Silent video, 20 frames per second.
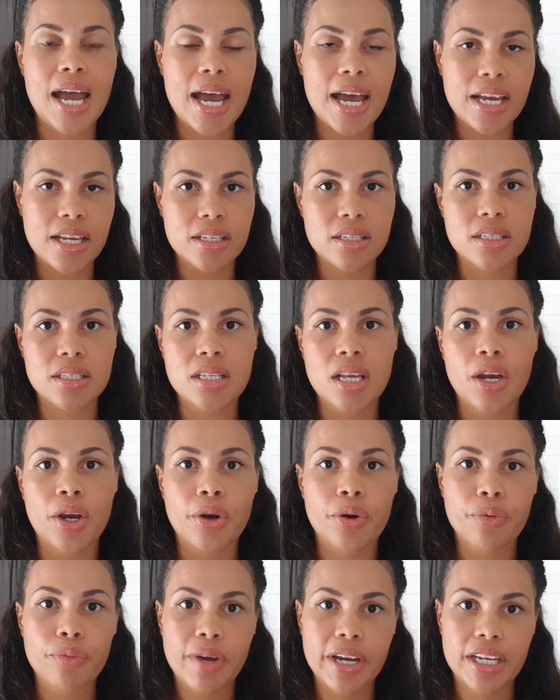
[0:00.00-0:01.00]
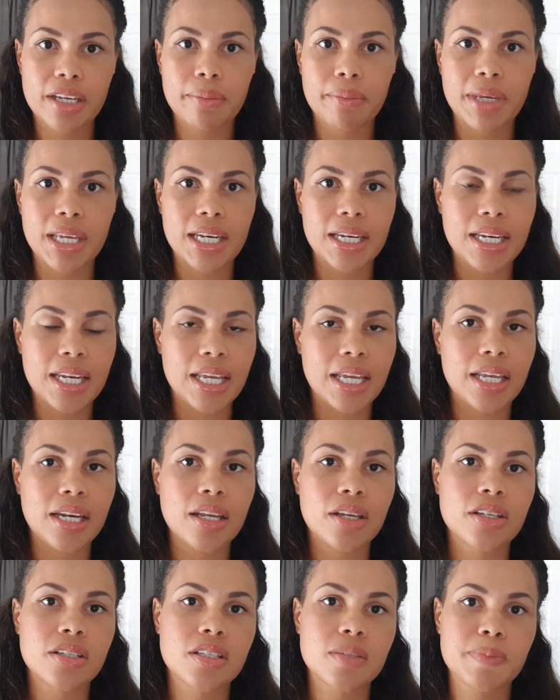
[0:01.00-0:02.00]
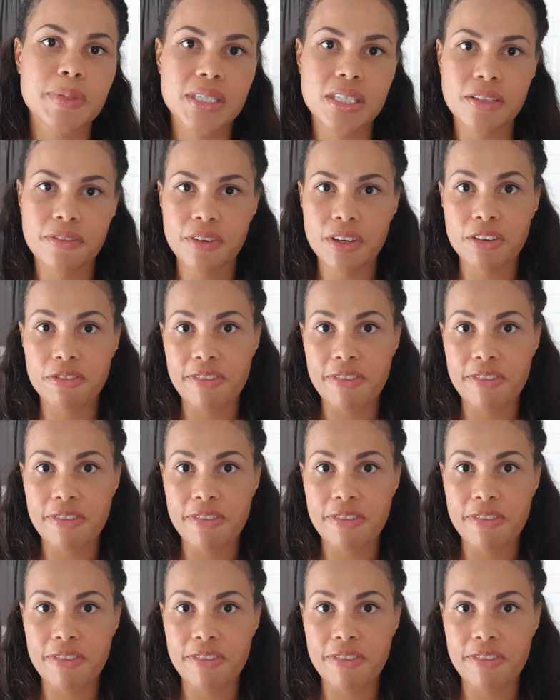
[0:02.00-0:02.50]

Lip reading: has recommended specific